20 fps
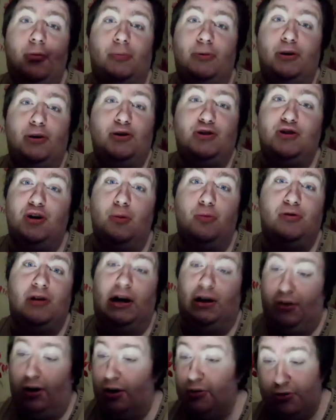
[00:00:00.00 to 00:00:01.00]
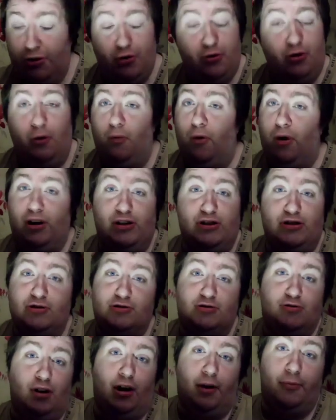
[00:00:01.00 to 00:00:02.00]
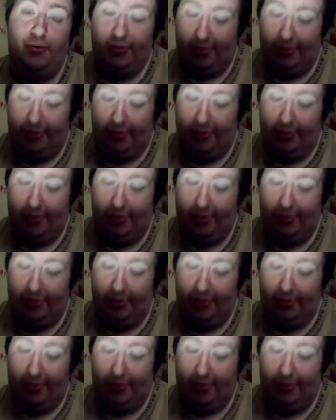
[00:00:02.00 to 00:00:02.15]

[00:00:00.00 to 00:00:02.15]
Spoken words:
my YouTube channel? I do not want you to subscribe.